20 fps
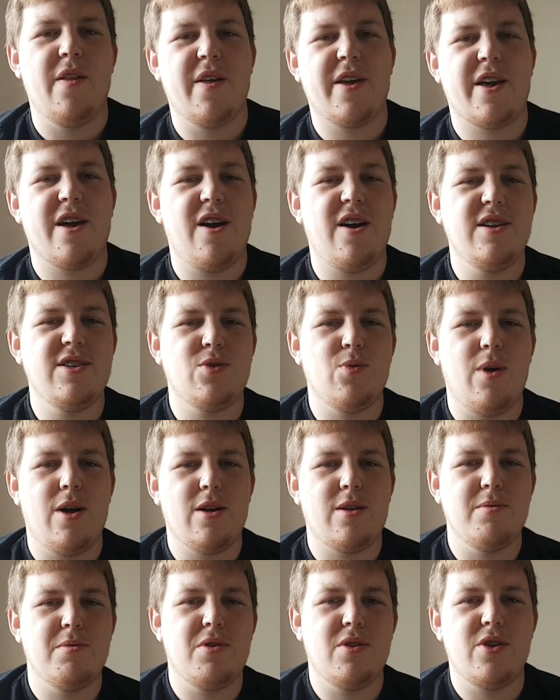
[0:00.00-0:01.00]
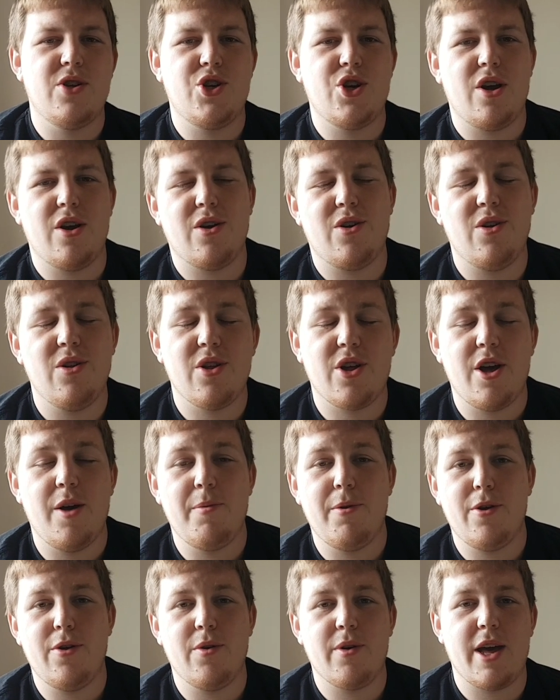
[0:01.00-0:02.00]
guys, welcome to the jungle,
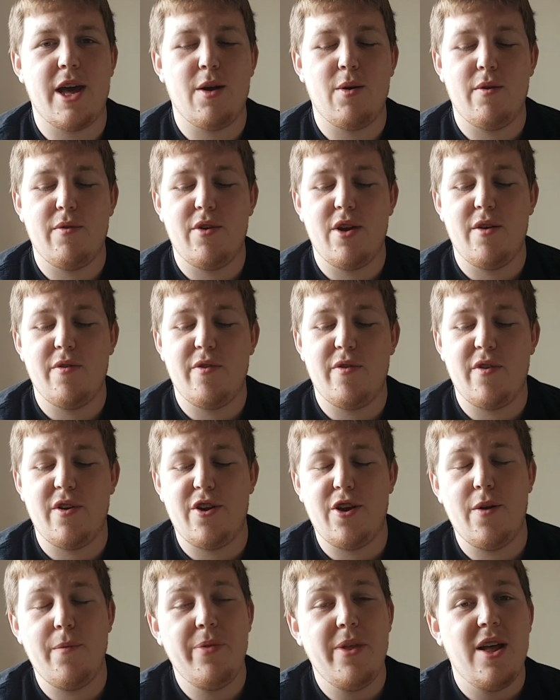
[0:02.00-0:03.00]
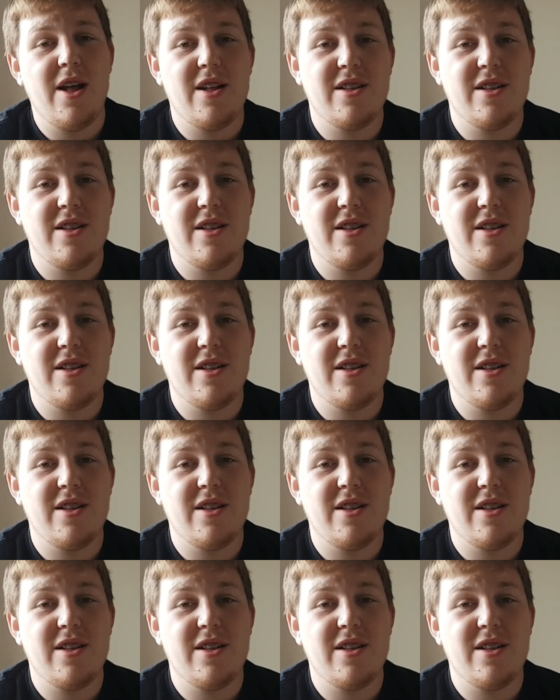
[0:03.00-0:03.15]
coming at you again with another video.